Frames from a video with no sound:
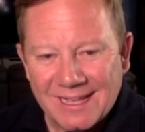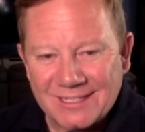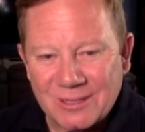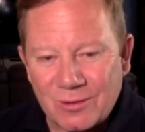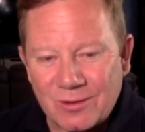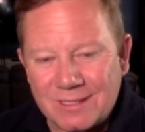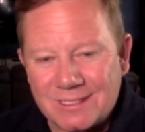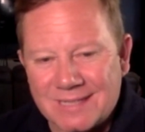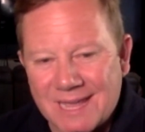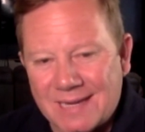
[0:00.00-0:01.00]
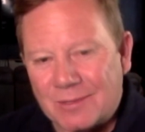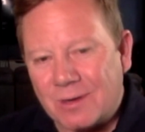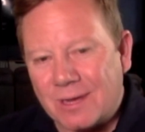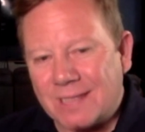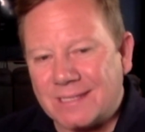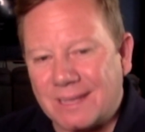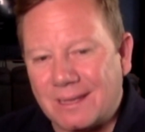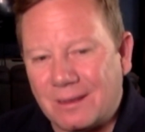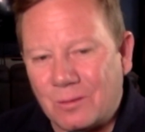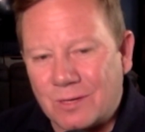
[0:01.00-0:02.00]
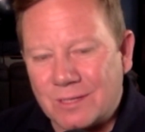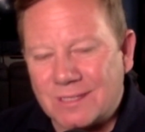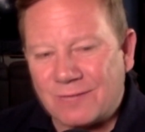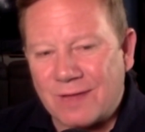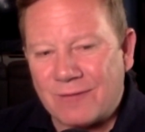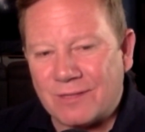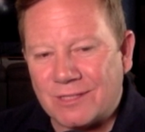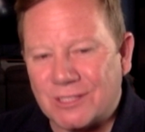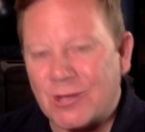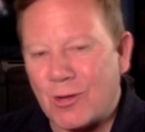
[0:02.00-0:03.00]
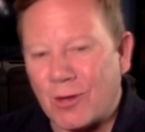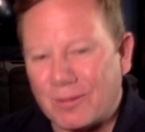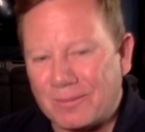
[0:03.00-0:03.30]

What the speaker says: So instead, I'm going to ask you, what is your favourite song?